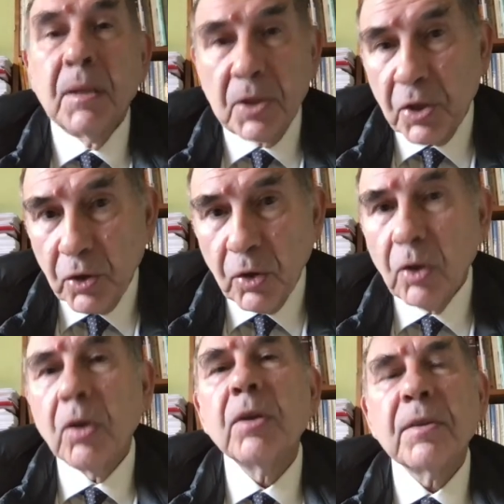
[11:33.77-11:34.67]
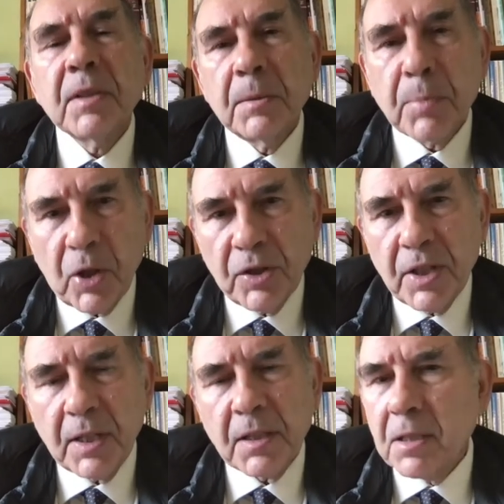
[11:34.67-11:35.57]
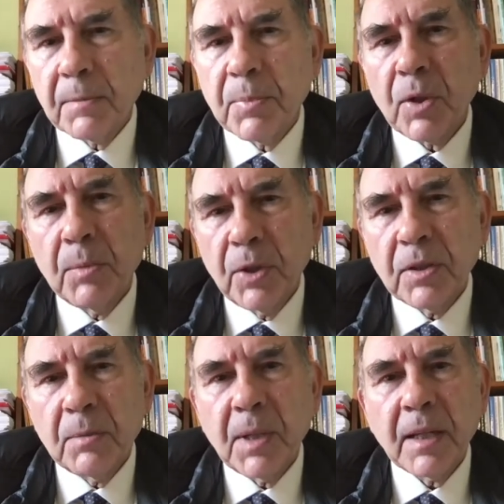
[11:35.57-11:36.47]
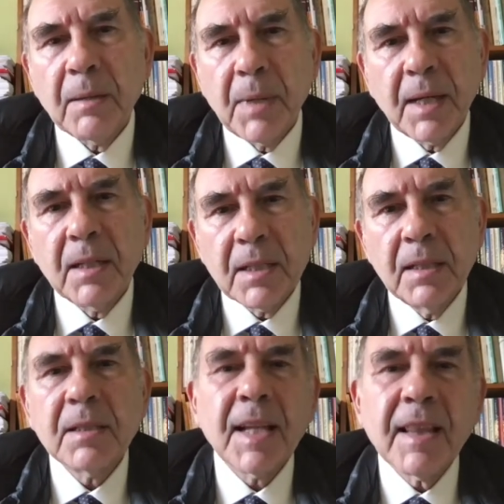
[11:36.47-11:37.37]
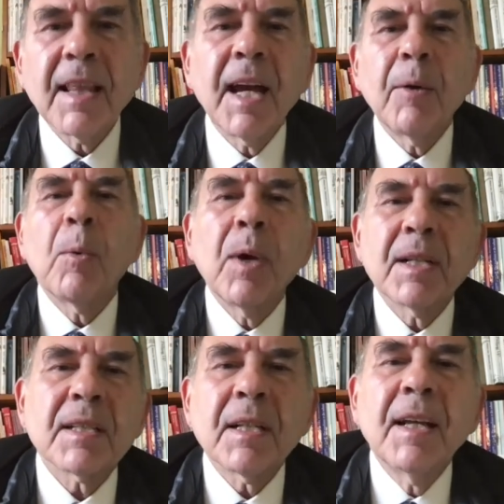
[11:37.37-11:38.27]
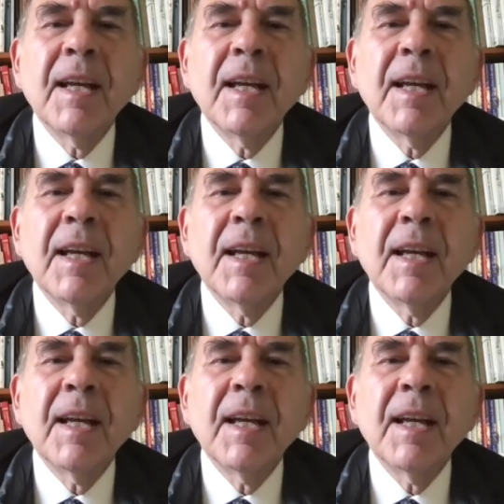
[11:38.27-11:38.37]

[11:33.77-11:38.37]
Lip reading: saw the projects promoted by the magazines, and that was